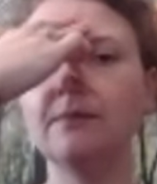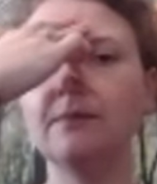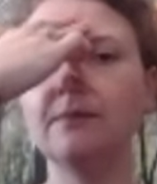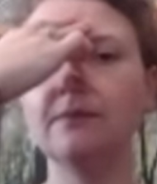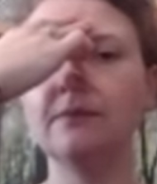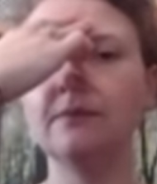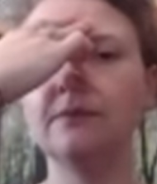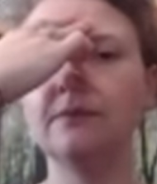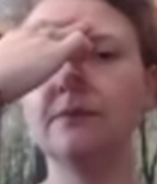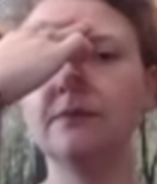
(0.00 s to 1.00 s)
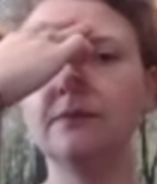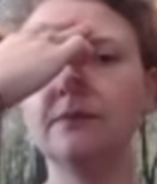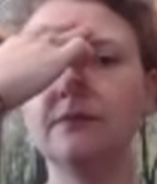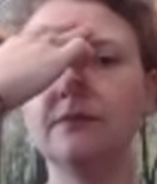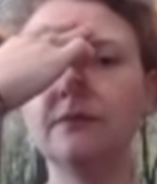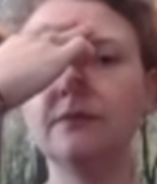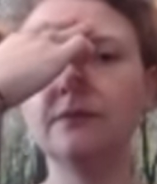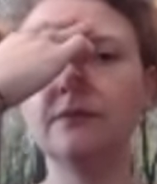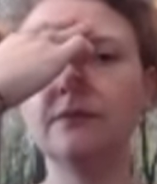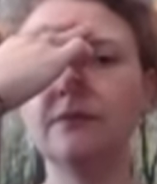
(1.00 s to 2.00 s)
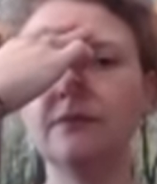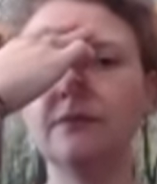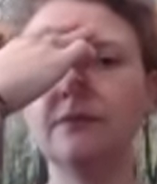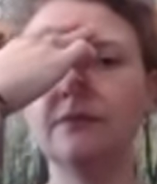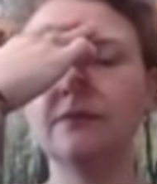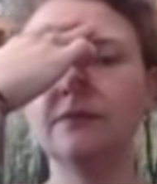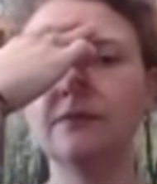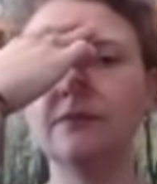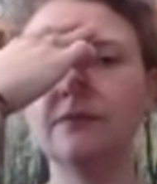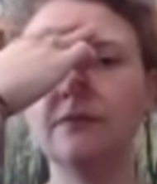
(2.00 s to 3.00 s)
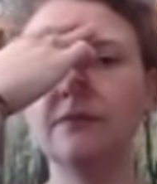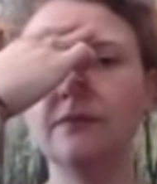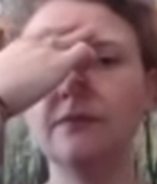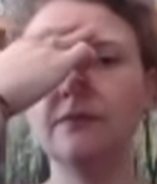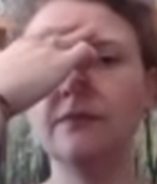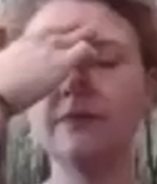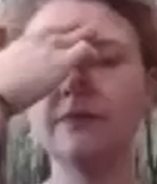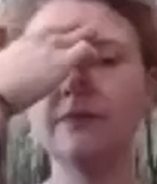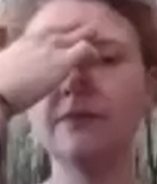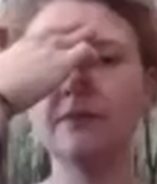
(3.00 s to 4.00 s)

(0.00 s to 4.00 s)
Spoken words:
No one is speaking in this clip.